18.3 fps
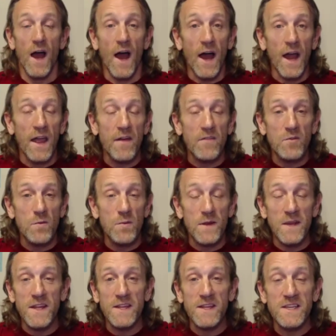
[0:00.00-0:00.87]
Hi
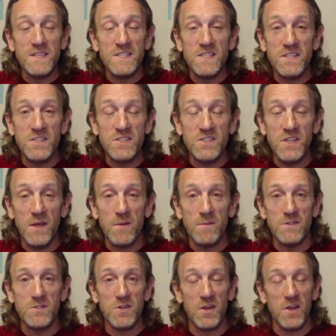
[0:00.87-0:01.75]
everybody, this is
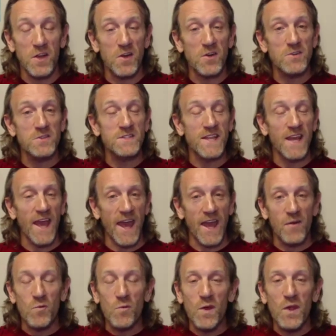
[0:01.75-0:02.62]
Jamie Dragosta,
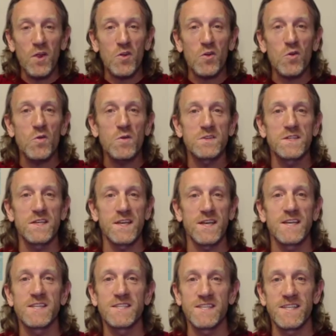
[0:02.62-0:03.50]
and we are going to
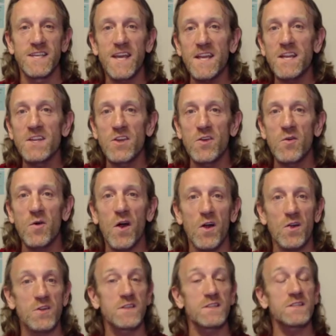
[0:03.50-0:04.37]
continue
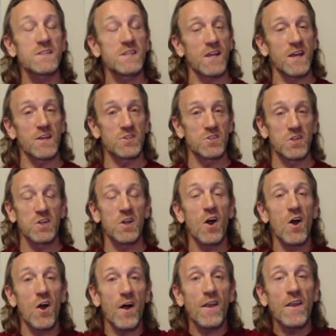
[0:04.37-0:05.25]
our discussion
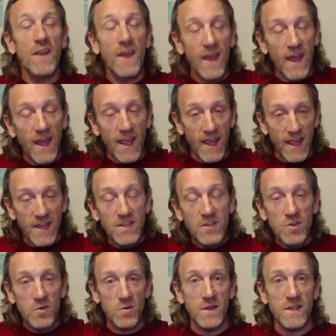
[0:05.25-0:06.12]
on
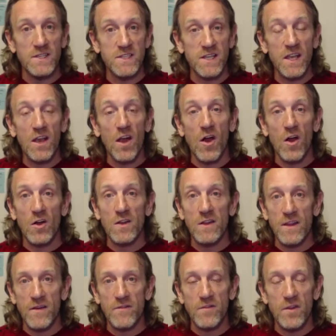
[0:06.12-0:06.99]
increasing our
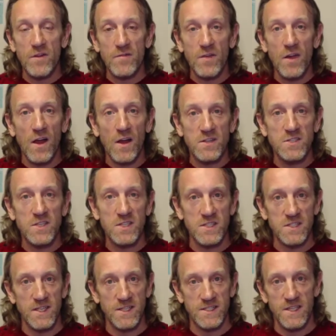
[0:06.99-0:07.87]
level of
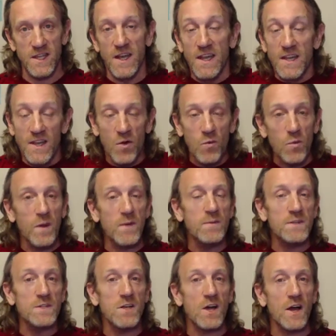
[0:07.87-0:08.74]
consciousness. Now,
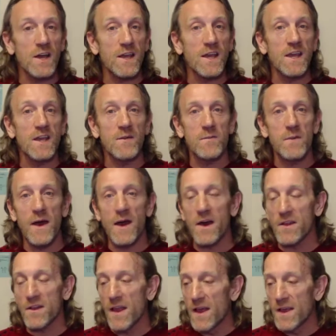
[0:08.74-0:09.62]
we've been talking
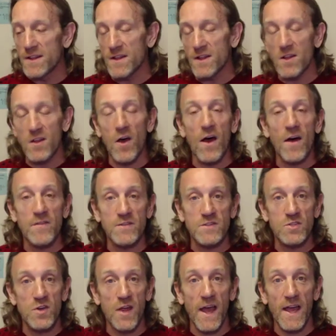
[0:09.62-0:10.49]
about the law of
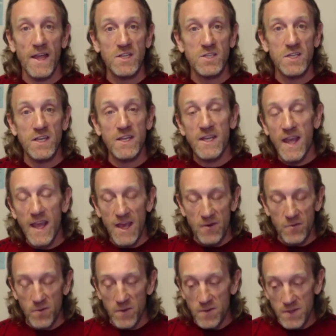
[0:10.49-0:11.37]
attraction,
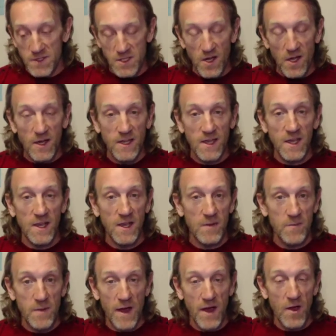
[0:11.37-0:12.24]
and we've been
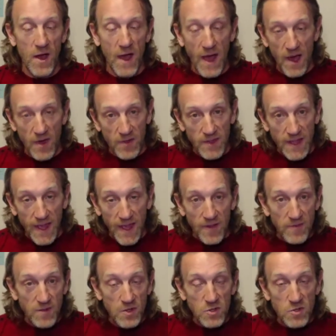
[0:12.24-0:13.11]
talking about how
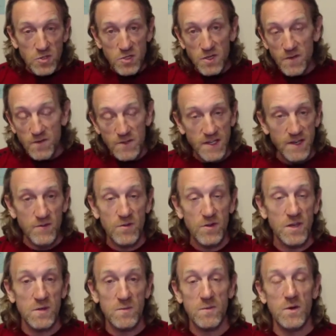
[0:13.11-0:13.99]
the evolution of
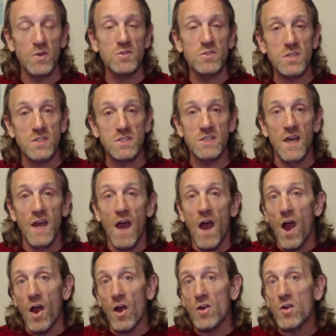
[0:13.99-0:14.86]
different emotions
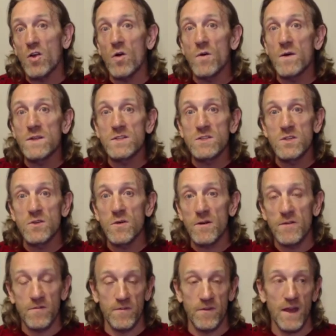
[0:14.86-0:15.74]
are going
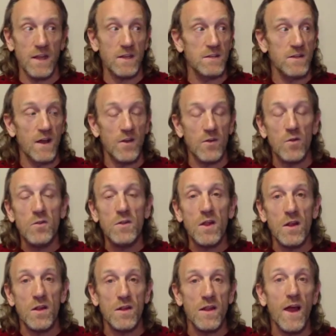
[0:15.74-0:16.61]
to affect not
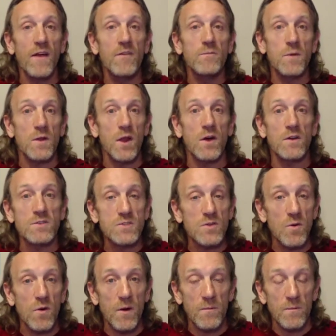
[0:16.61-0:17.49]
only our life but
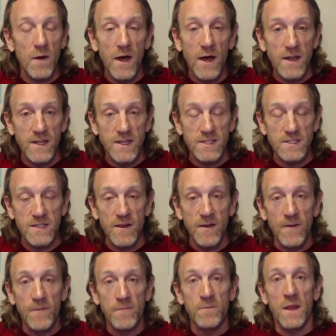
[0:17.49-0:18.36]
also our bodies.
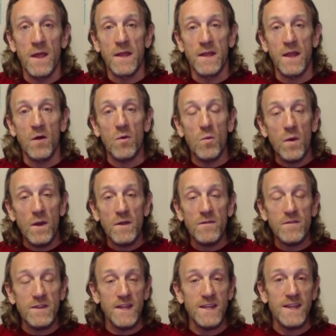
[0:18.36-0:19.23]
Now,
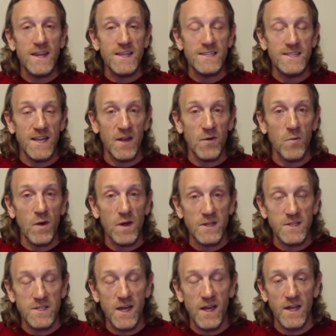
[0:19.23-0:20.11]
one of the things that I
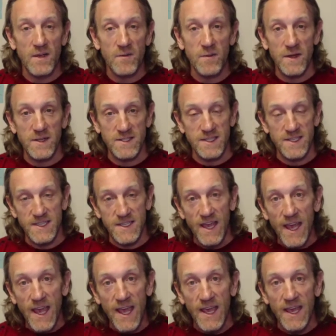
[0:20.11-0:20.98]
want to talk about
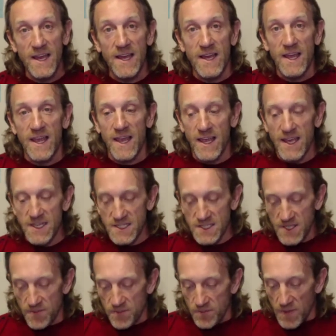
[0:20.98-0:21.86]
today
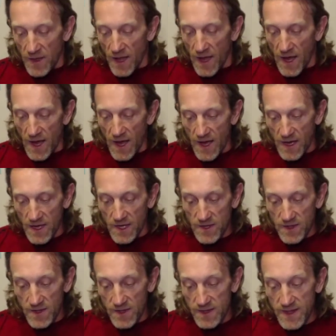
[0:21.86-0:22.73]
is
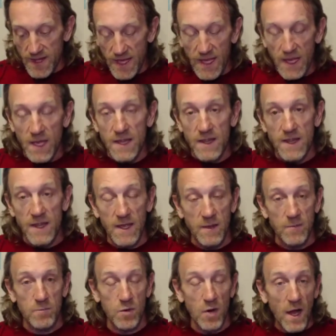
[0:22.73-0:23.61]

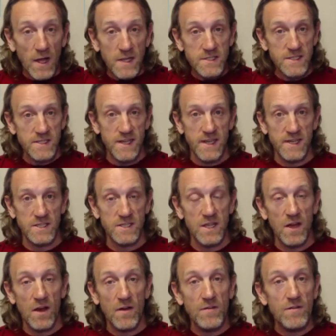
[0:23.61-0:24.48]
the
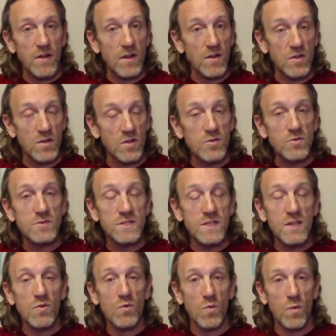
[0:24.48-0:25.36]
process of
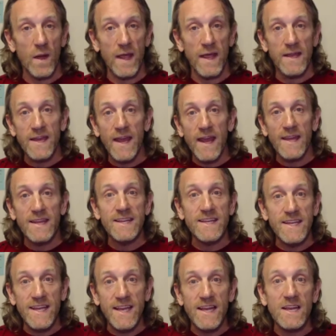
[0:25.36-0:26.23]
losing weight
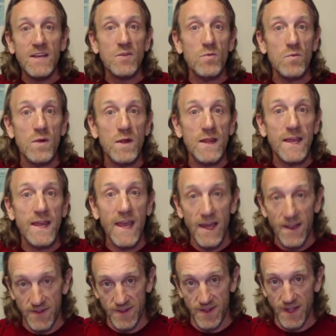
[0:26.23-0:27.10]
and getting really
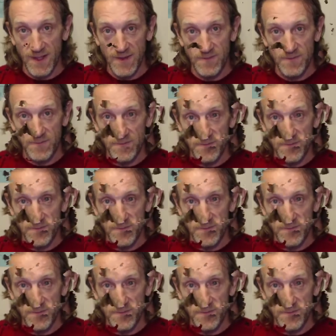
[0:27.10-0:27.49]
healthy.